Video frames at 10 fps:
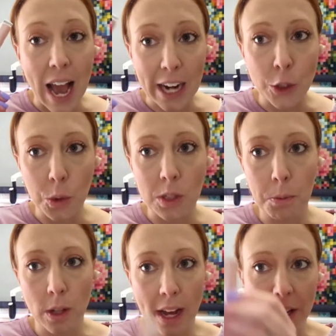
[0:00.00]
actual
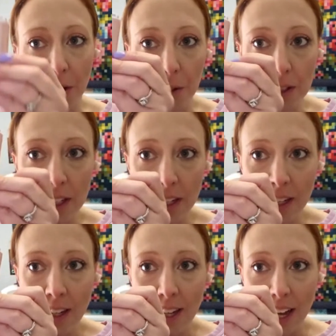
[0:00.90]
spool I used,
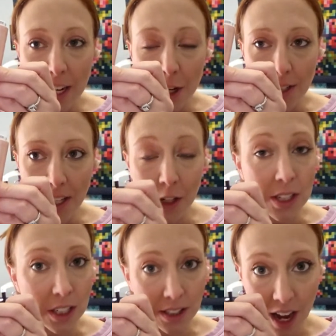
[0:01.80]
and you can see
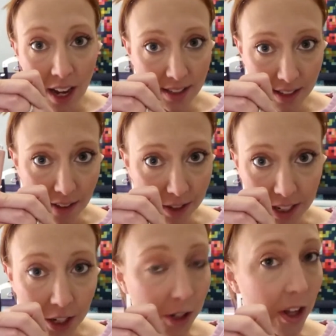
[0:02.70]
there's still tons left
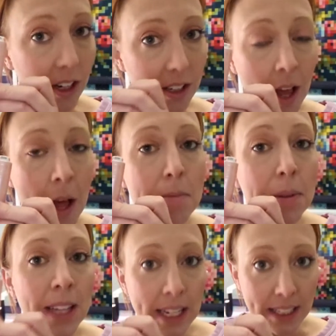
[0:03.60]
on here. So there is
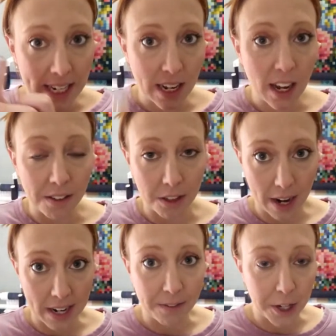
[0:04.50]
plenty of
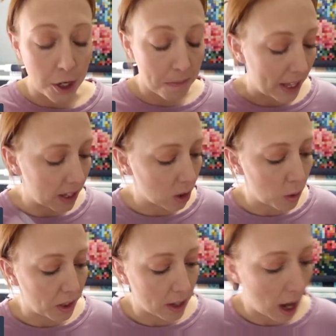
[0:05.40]
thread for you to make this quilt